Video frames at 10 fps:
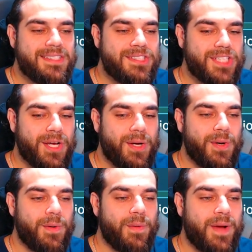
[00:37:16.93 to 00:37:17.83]

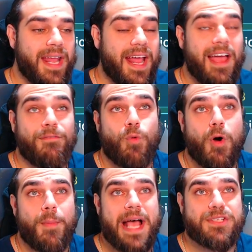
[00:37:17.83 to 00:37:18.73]
So, and I have
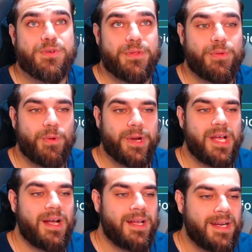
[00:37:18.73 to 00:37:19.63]
Wallmaster
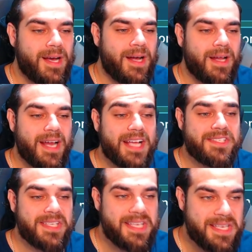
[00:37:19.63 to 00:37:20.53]
Thorion on
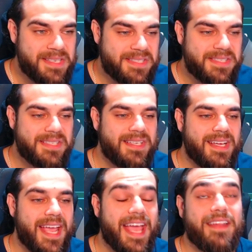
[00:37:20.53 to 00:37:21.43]
Isakis.
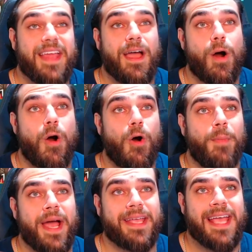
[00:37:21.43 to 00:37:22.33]
And all
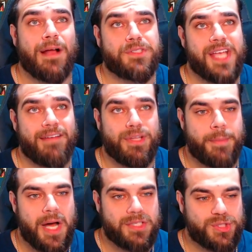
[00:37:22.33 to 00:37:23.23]
my accounts have
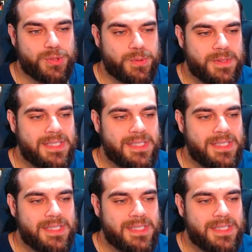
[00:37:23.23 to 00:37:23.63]
Lamassu.